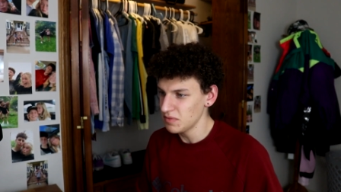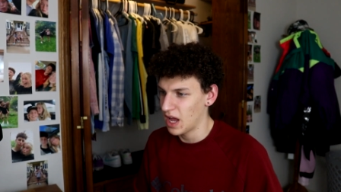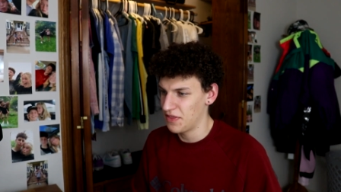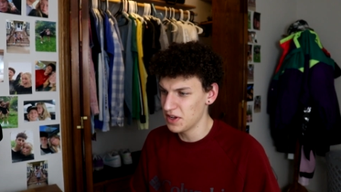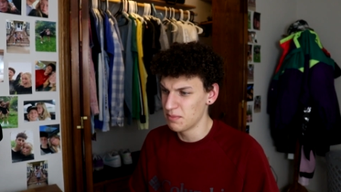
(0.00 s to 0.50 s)

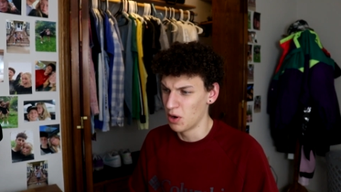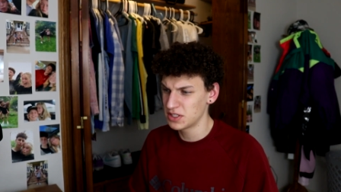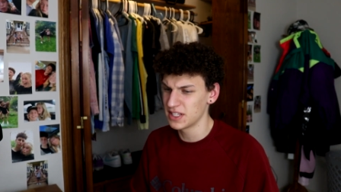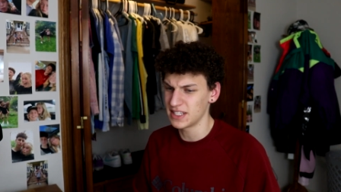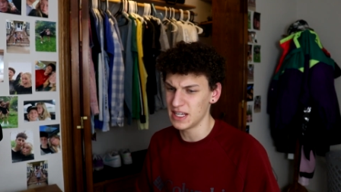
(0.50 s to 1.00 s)
I think most
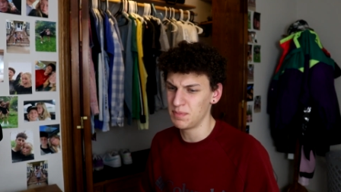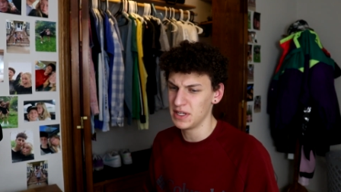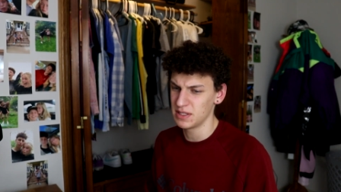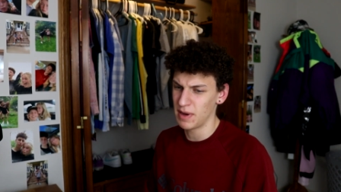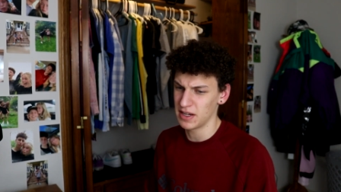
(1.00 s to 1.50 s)
of this EP
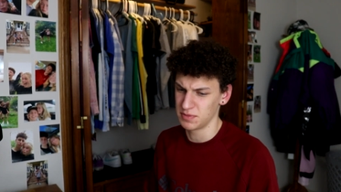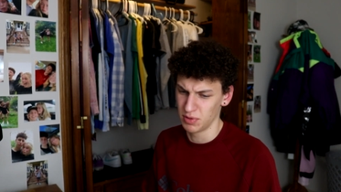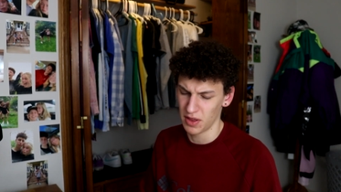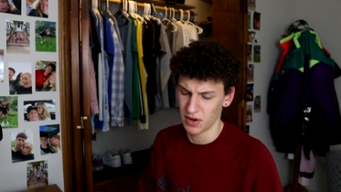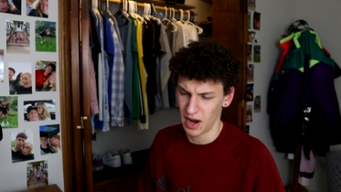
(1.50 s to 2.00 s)
is about his
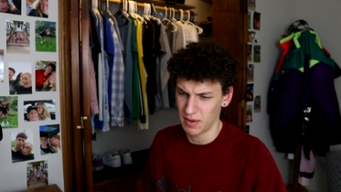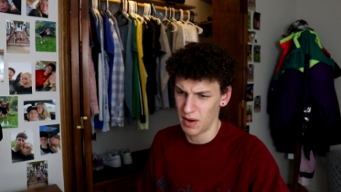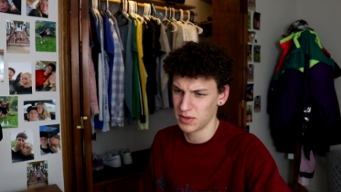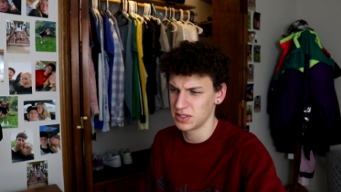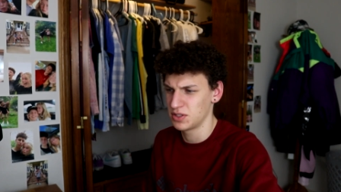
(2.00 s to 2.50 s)
brother. I, I
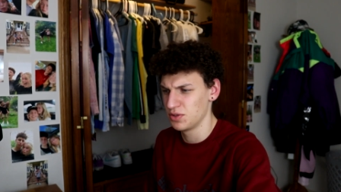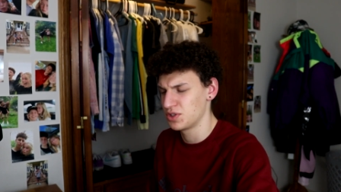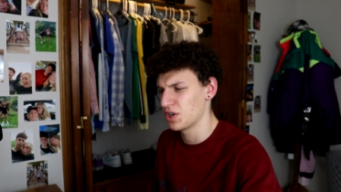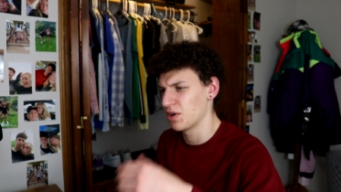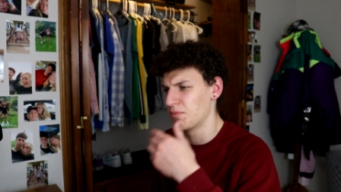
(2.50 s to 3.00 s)
wasn't too
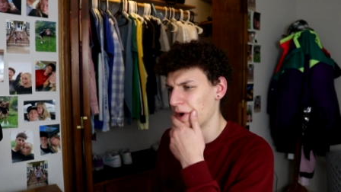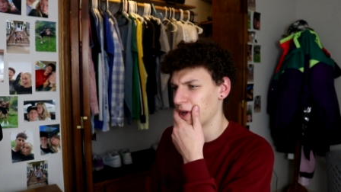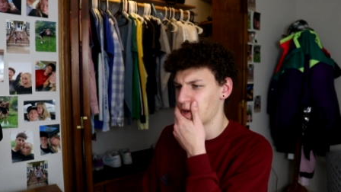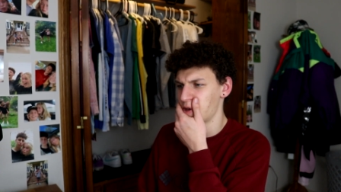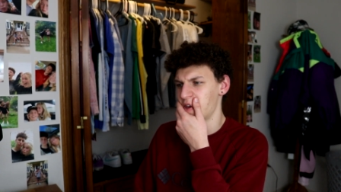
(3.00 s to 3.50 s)
sure,
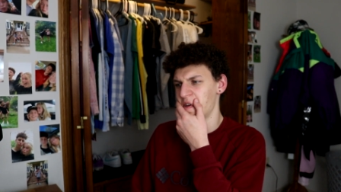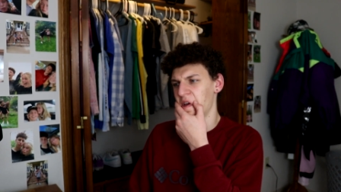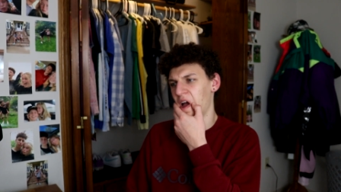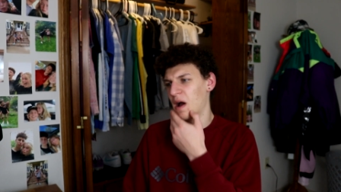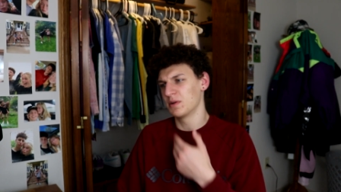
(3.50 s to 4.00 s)
but
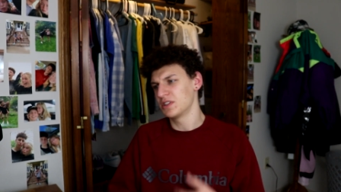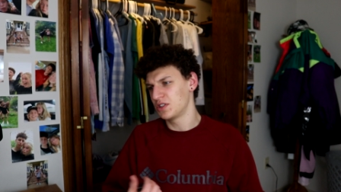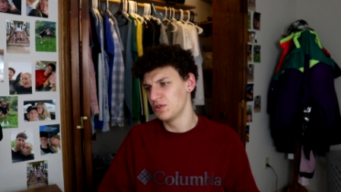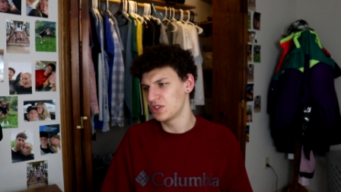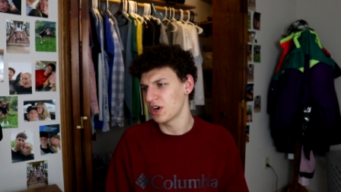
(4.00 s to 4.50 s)
I wasn't
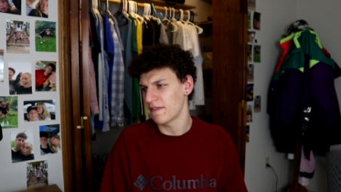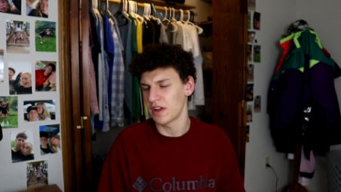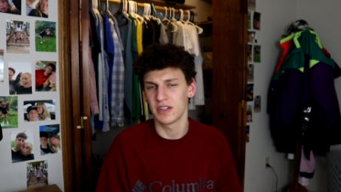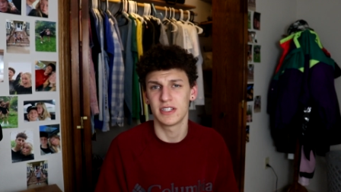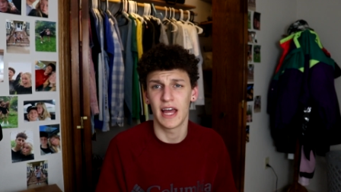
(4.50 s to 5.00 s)
too sure after
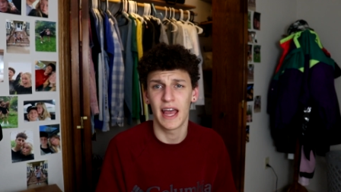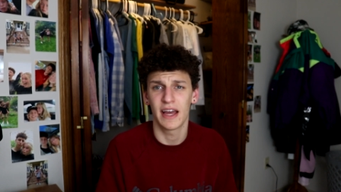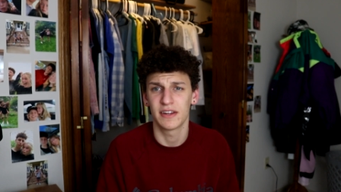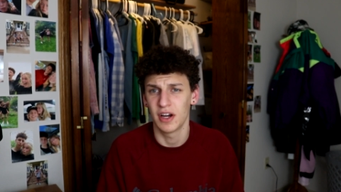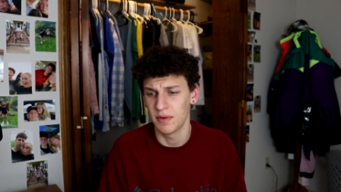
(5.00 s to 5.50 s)
listening to
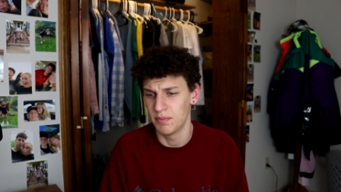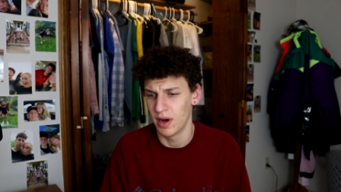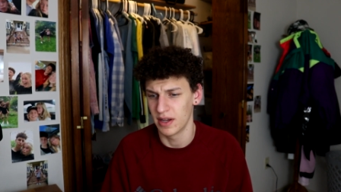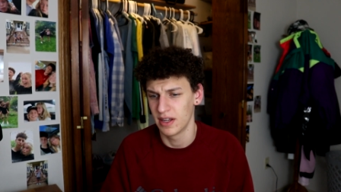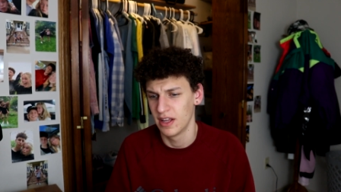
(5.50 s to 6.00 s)
Handgun,
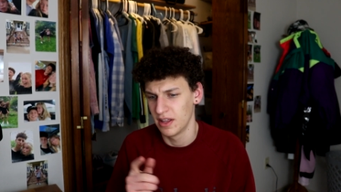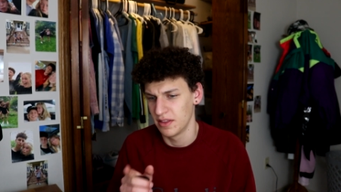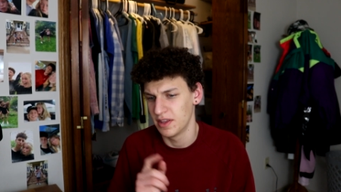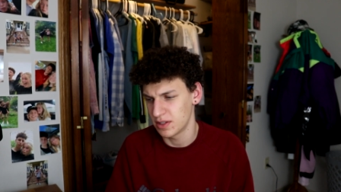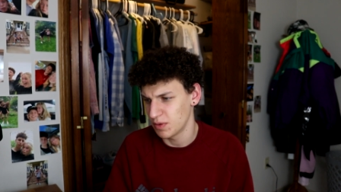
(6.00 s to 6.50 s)
but
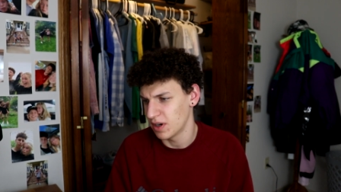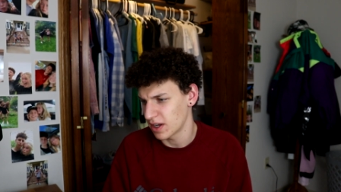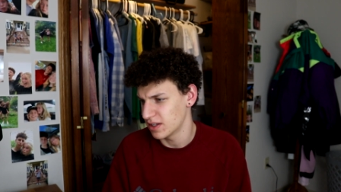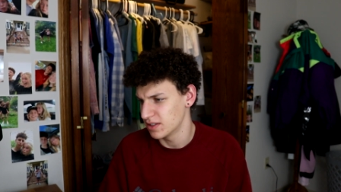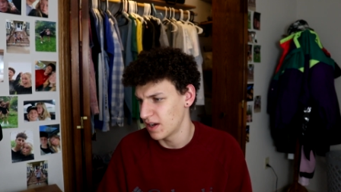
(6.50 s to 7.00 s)
this one I
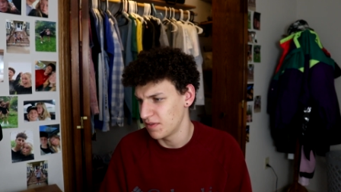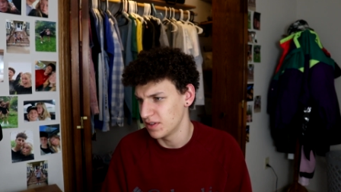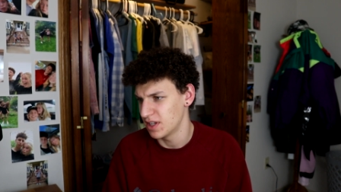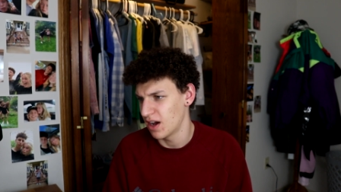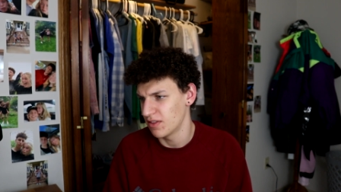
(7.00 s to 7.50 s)
can definitely
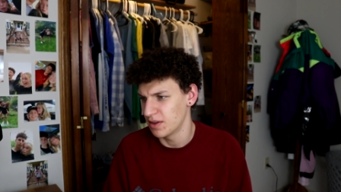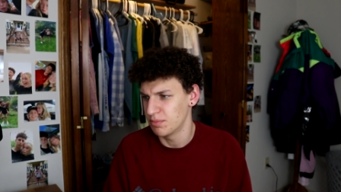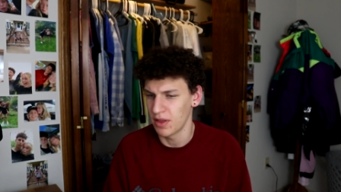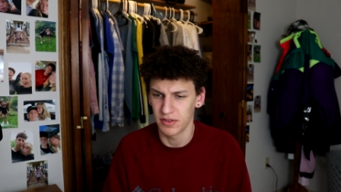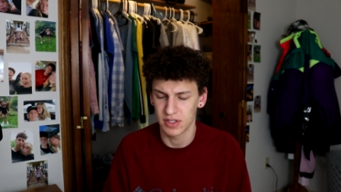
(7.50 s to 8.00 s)
tell. And then
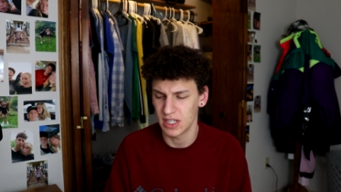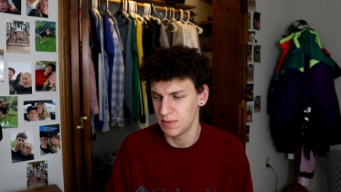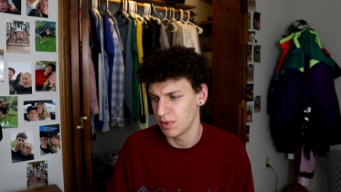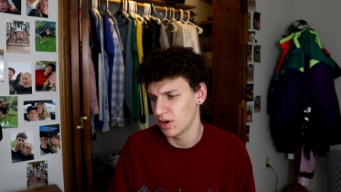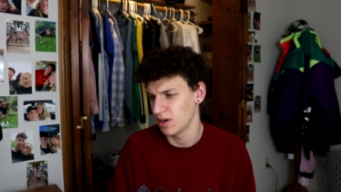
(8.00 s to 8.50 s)
Brother's
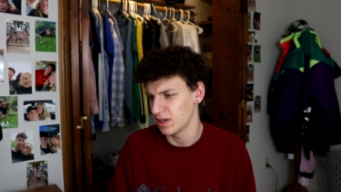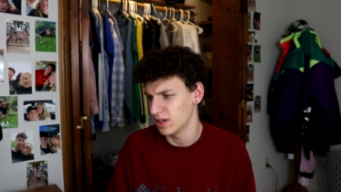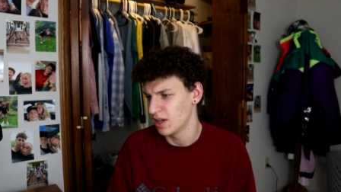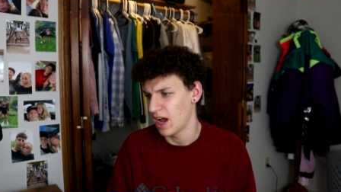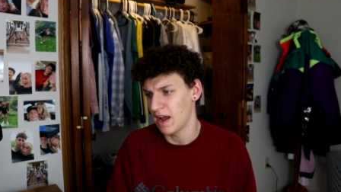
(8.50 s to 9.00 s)
Keeper, and
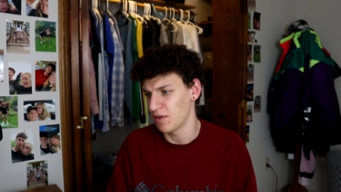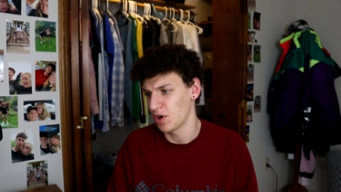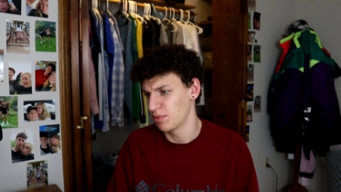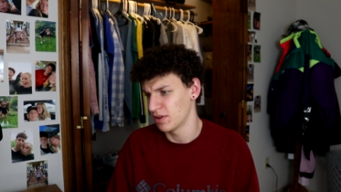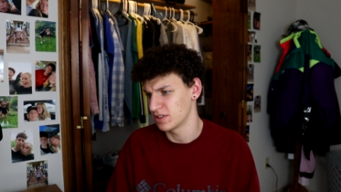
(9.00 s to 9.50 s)
I haven't
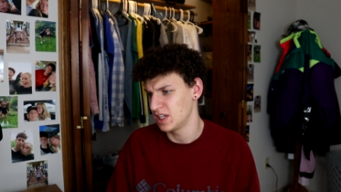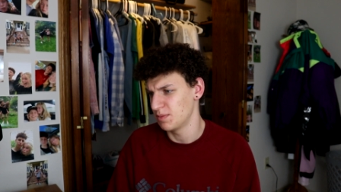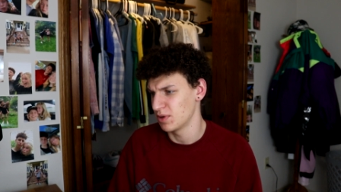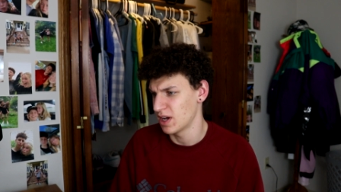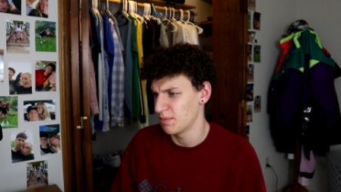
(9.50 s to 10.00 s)
heard Brother's
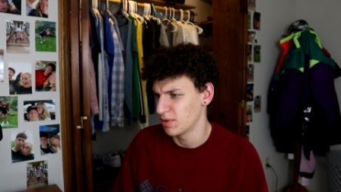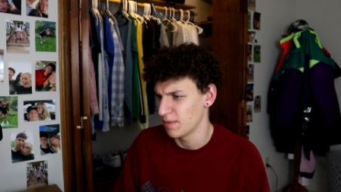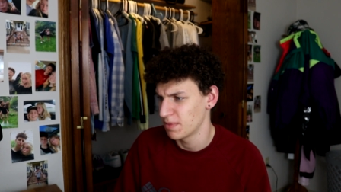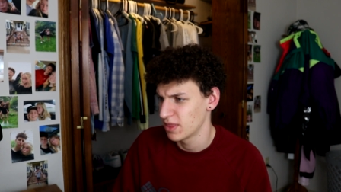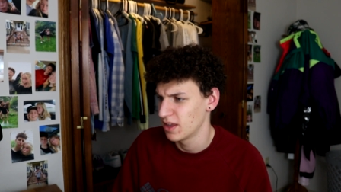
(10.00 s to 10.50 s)
Keeper yet,
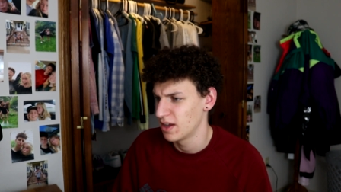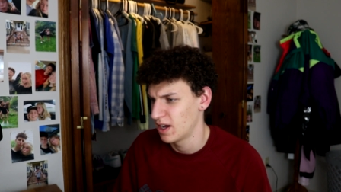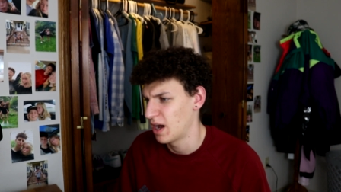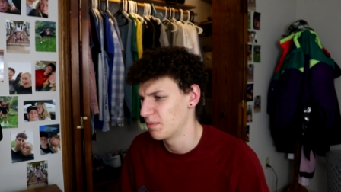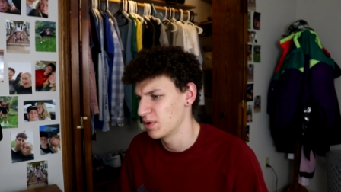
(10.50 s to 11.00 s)
but
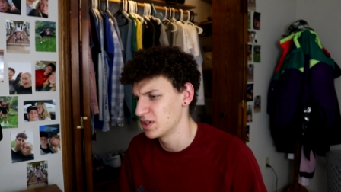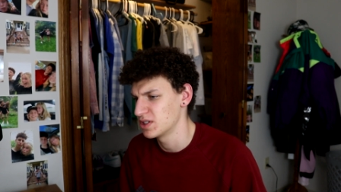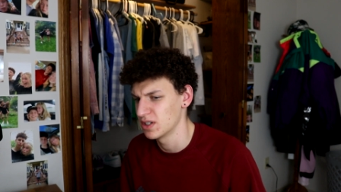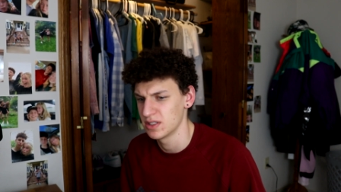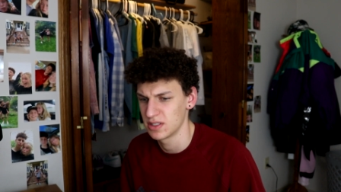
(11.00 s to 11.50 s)
I'm pretty
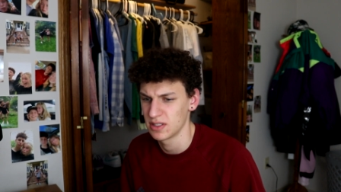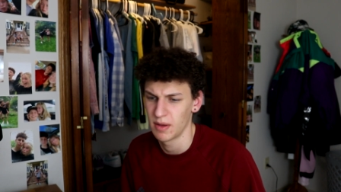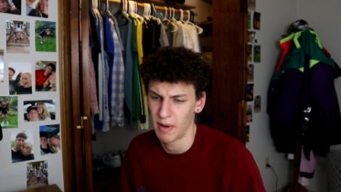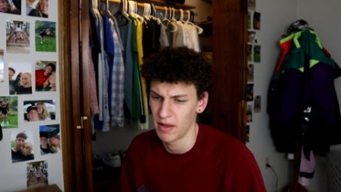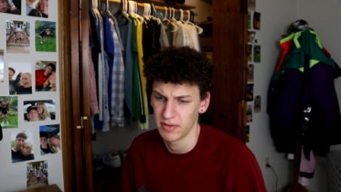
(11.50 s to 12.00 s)
sure it's
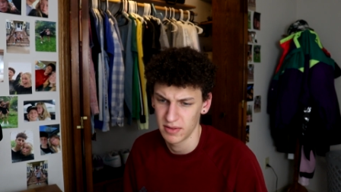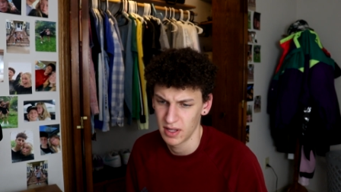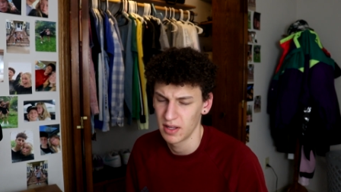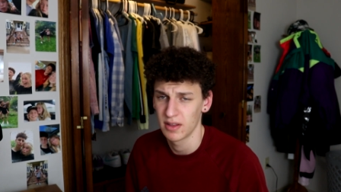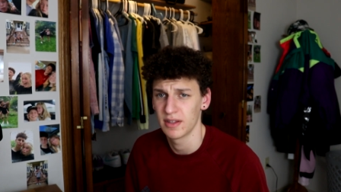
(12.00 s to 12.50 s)
about
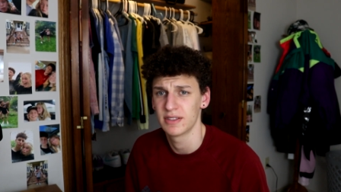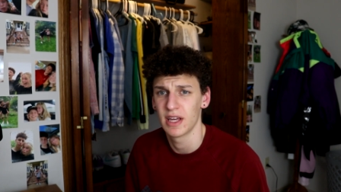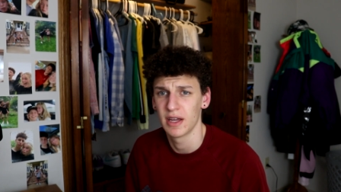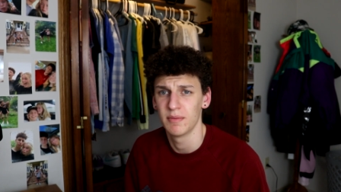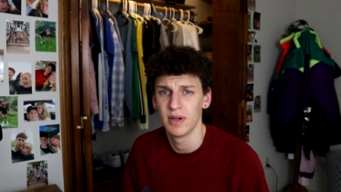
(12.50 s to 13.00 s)
the
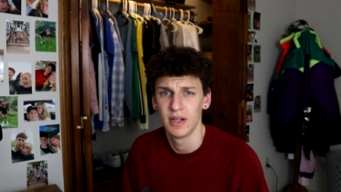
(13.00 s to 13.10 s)
same.